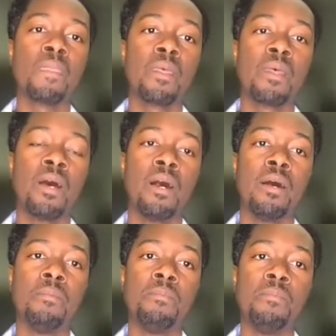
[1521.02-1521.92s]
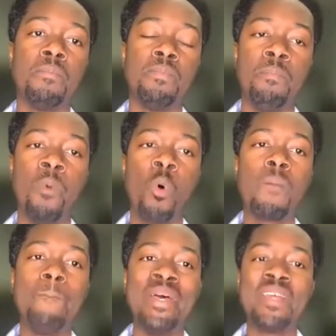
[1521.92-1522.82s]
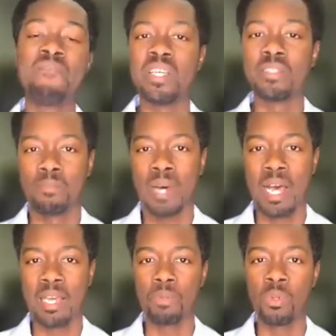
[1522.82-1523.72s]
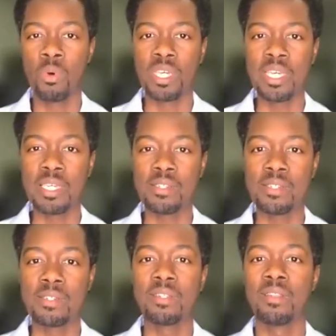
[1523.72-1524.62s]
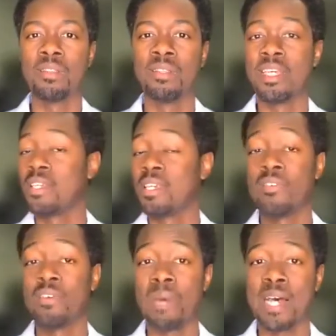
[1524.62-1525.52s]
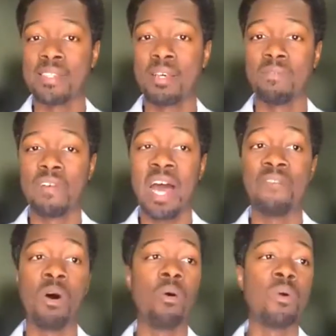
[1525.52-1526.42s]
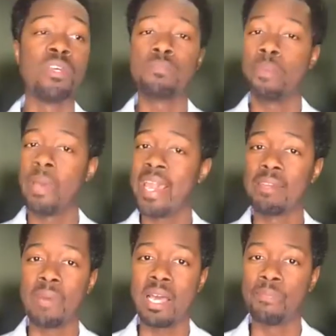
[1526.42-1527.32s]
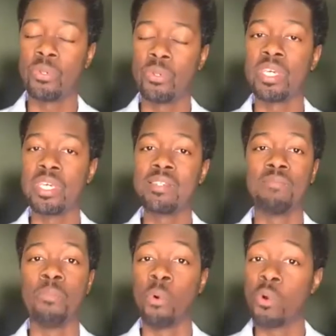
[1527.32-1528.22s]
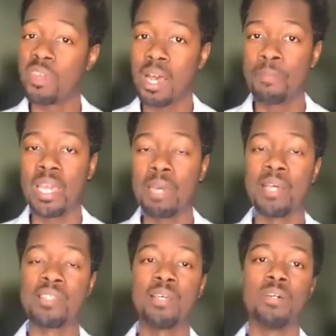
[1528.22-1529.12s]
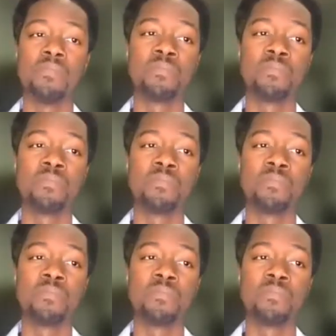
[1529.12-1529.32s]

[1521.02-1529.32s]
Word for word: uh, more benefit to my employees than even myself. I've always paid my employees more than I pay myself.